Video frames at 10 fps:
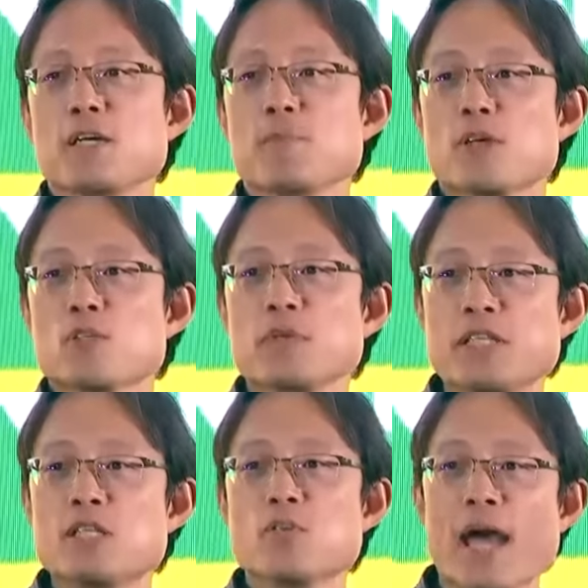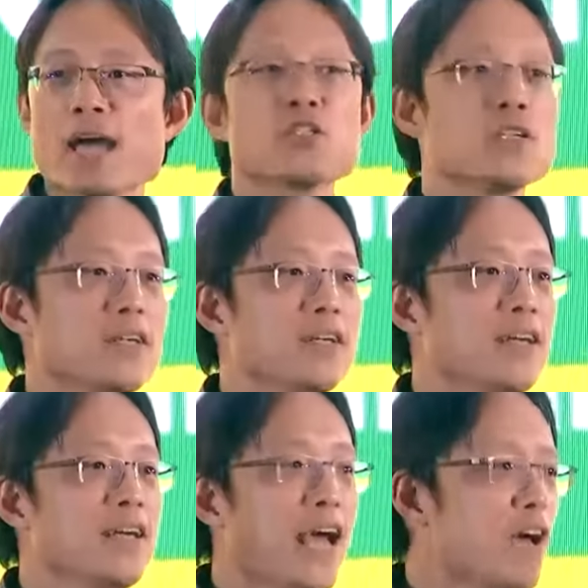because we need to actually
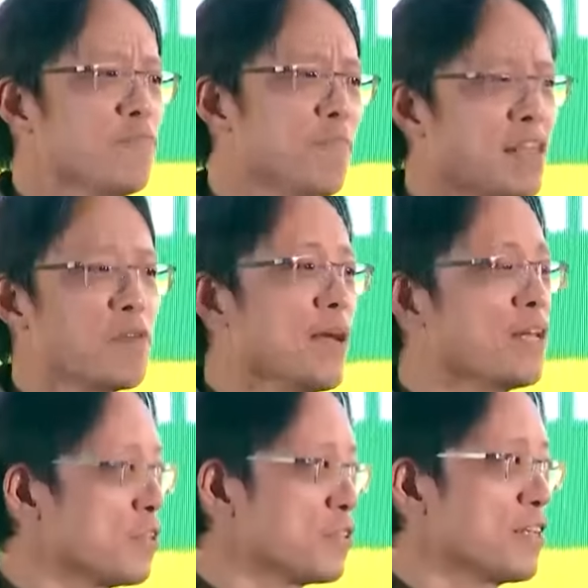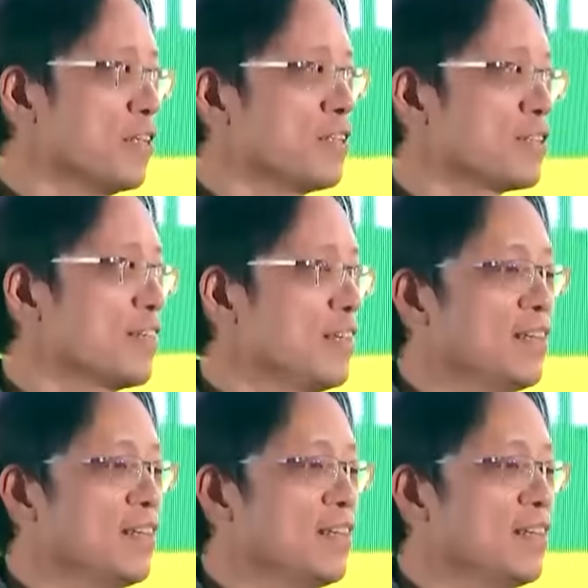have mathematical skills